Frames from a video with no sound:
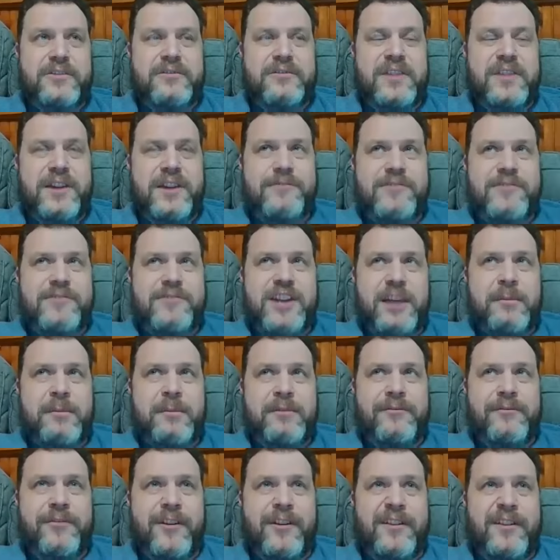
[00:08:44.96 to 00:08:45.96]
have her name
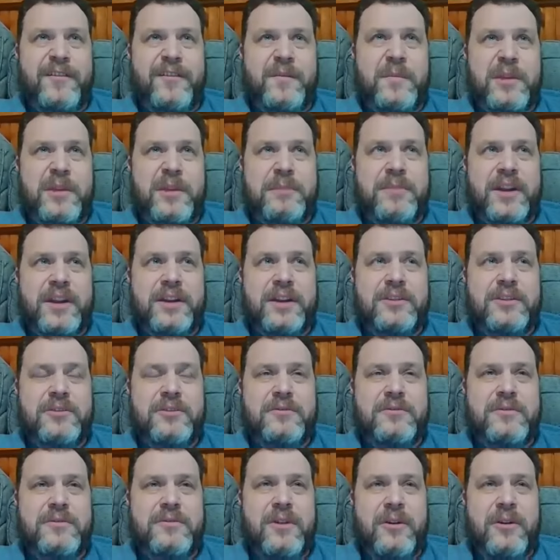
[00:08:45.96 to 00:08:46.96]
in front of me, but I
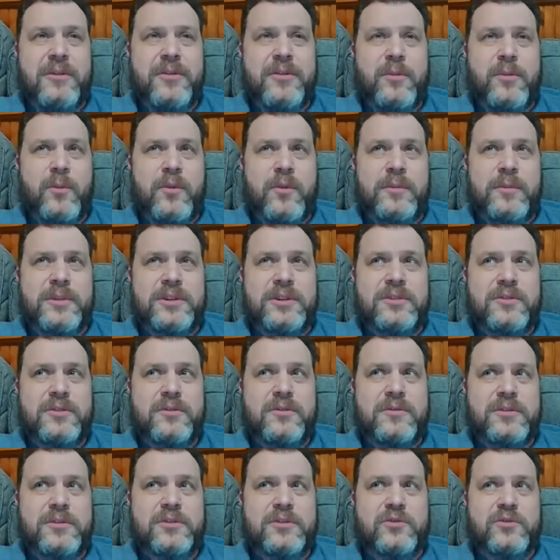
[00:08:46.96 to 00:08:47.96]
do know the woman
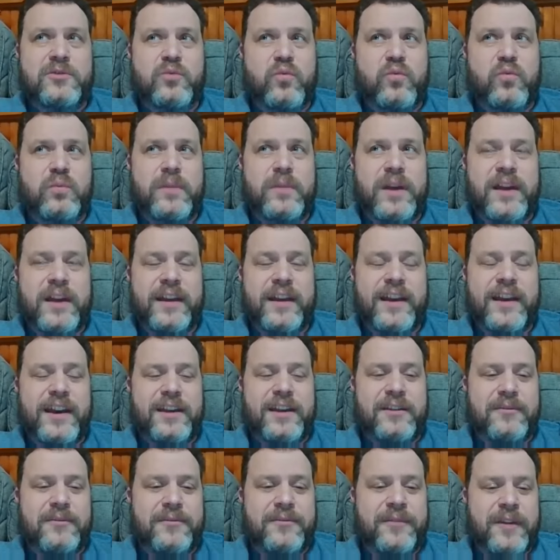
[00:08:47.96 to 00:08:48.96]
who is
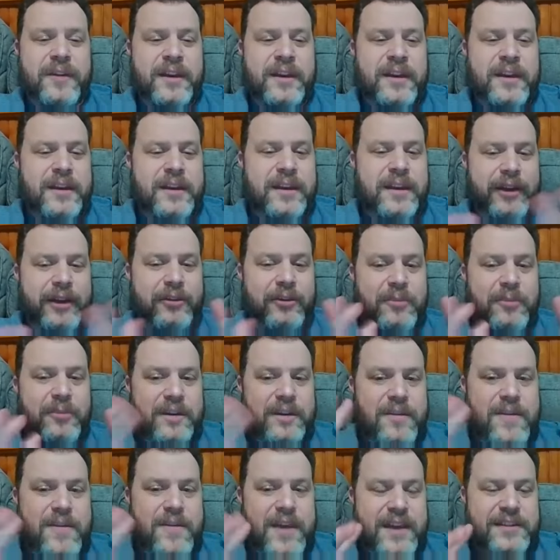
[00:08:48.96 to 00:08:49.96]
kind of
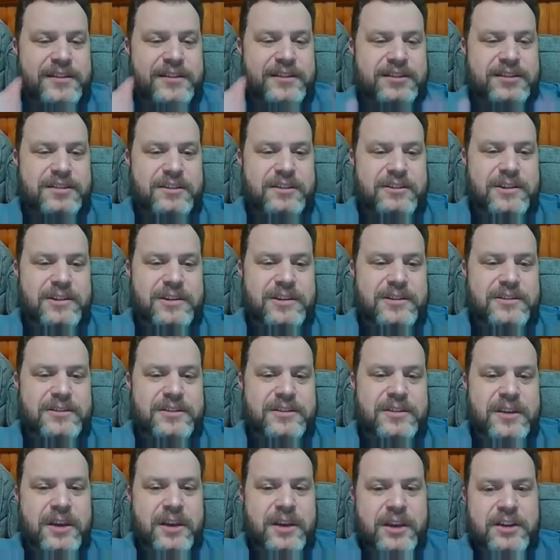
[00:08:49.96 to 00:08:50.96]
helming that
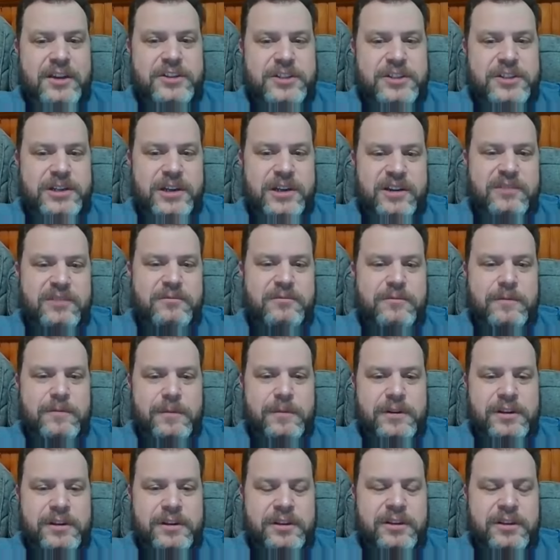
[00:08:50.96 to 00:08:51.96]
series. She did a
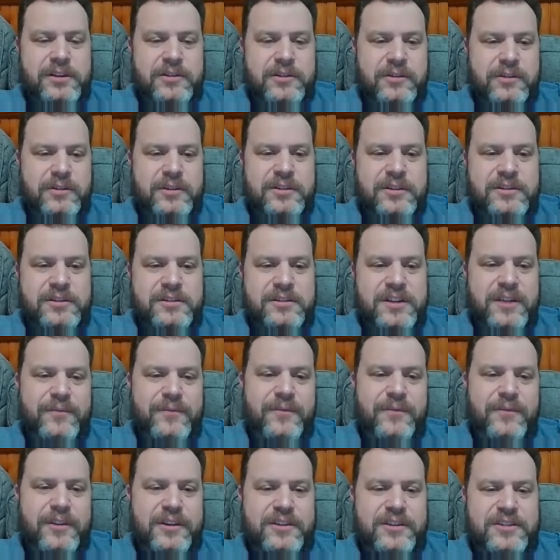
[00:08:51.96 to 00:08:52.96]
really good
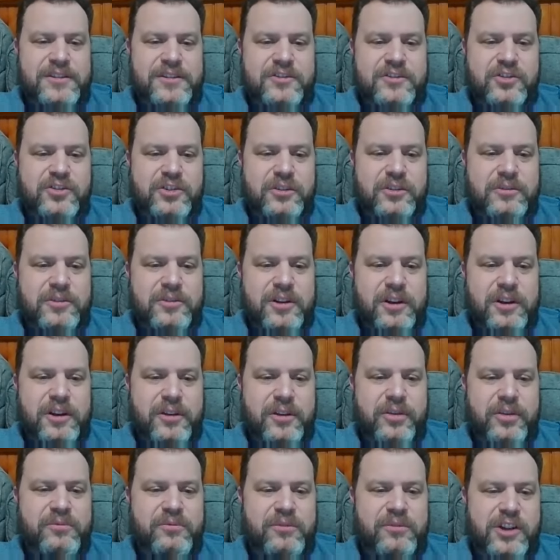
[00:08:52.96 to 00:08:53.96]
Netflix show
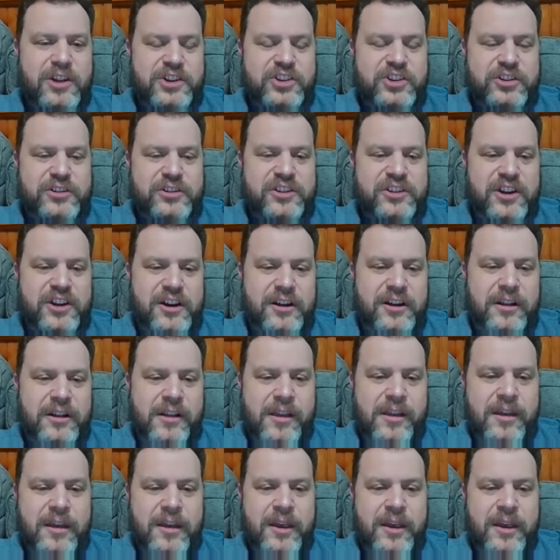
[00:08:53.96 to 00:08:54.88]
called Russian Doll.